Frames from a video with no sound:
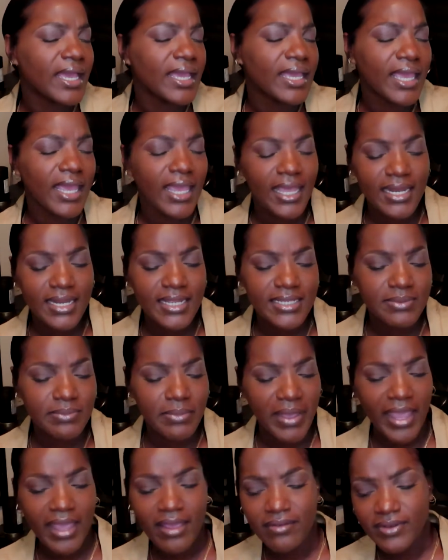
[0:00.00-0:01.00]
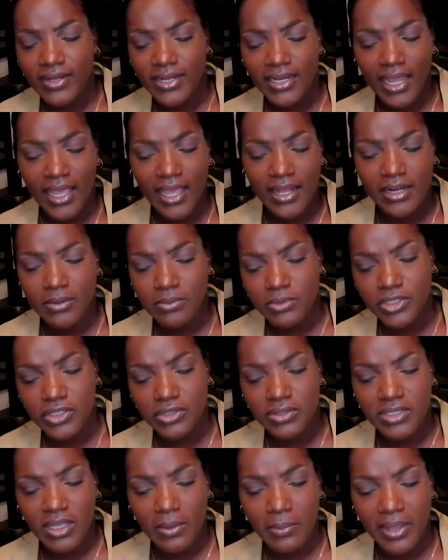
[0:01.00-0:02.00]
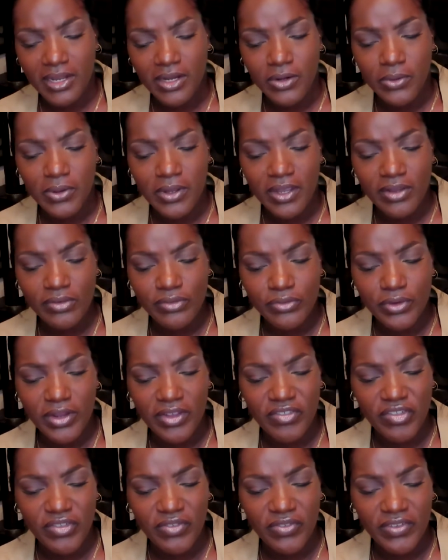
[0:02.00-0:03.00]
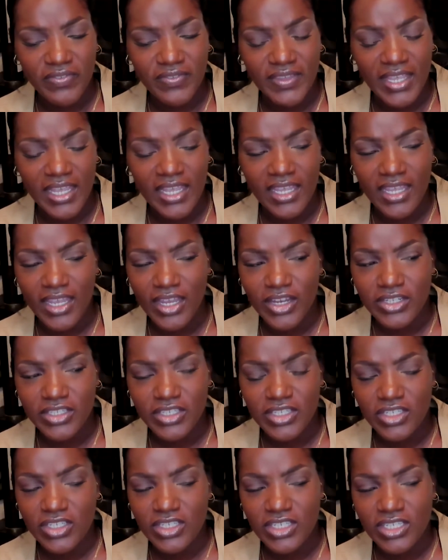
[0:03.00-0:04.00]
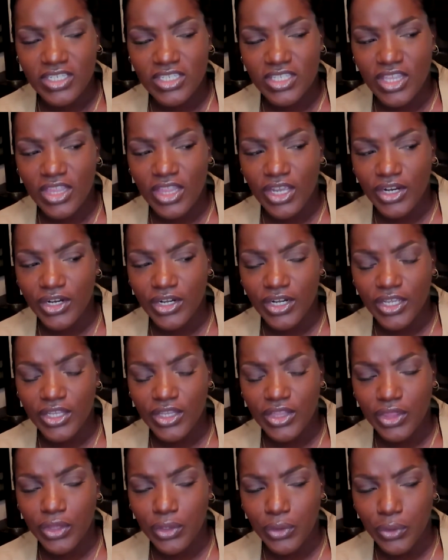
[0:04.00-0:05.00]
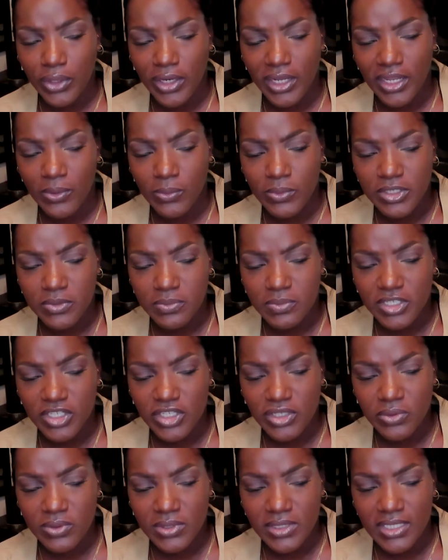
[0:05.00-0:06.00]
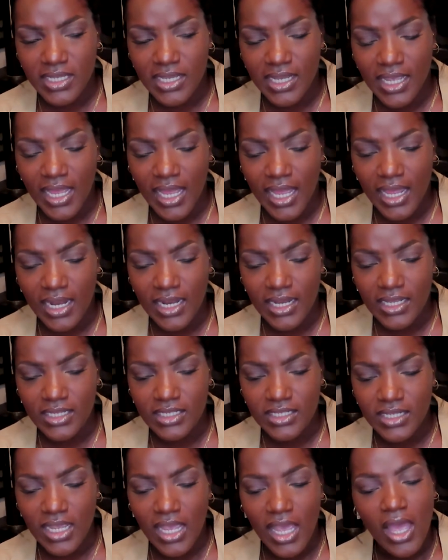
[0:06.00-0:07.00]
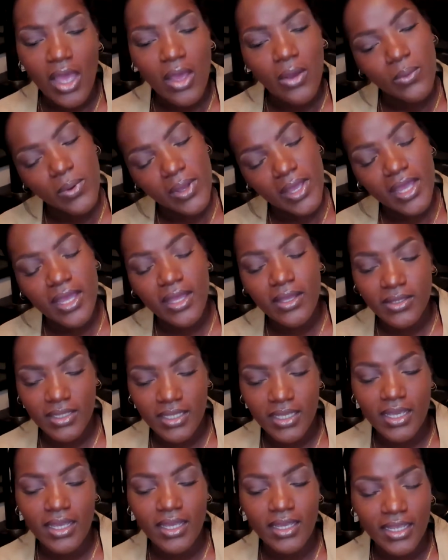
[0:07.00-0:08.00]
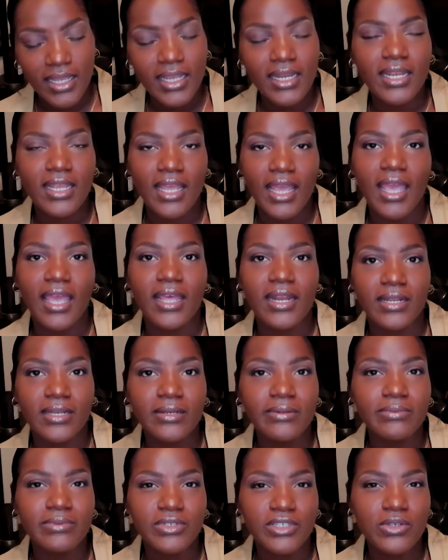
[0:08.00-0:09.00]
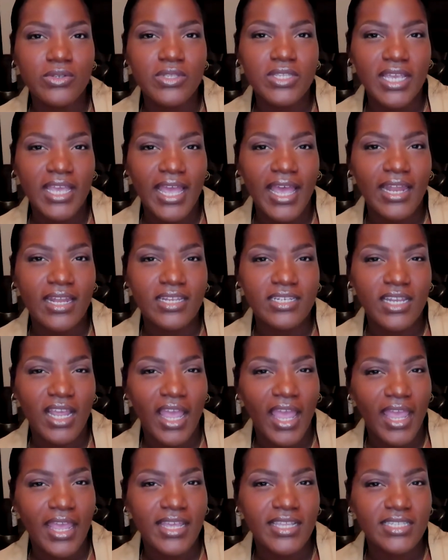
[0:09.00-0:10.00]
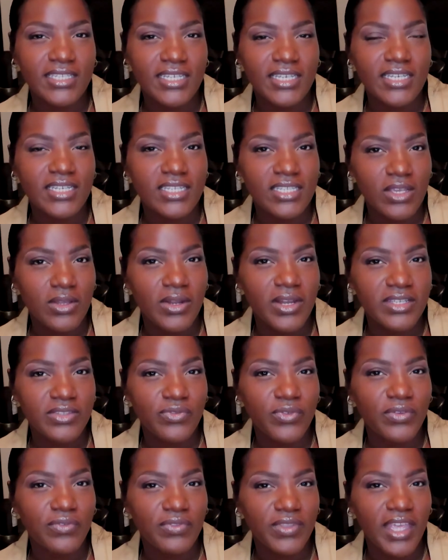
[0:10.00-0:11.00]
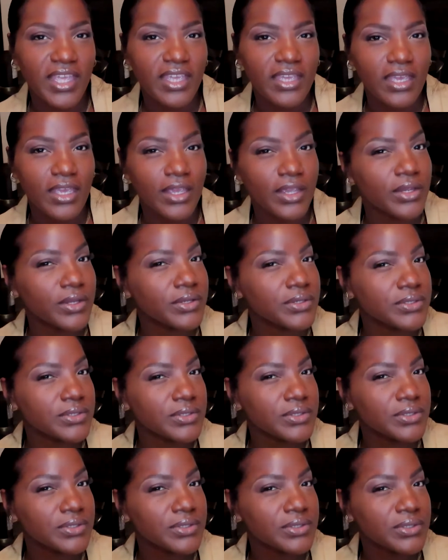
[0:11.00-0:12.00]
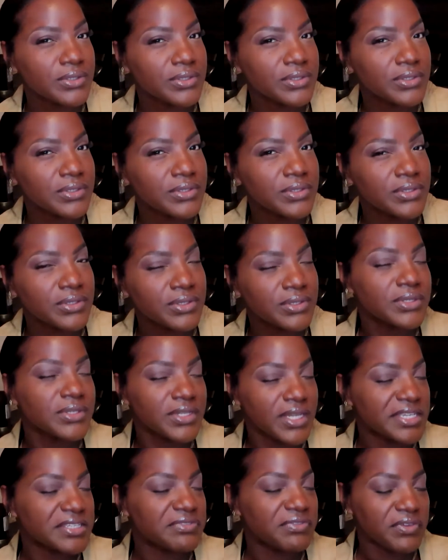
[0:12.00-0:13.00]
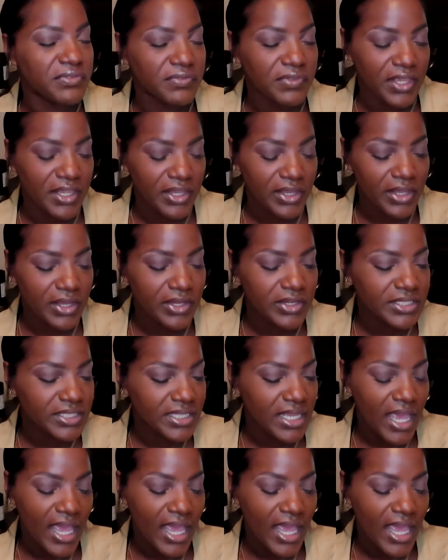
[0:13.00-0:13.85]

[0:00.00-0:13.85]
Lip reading: Candiace math didn't add up when she was talking about knowing her friend for 15 years, because she's 33, which means she was in college. Well, yeah, it did add up. She was in college at 18, so that's 15 years. That's 15 years.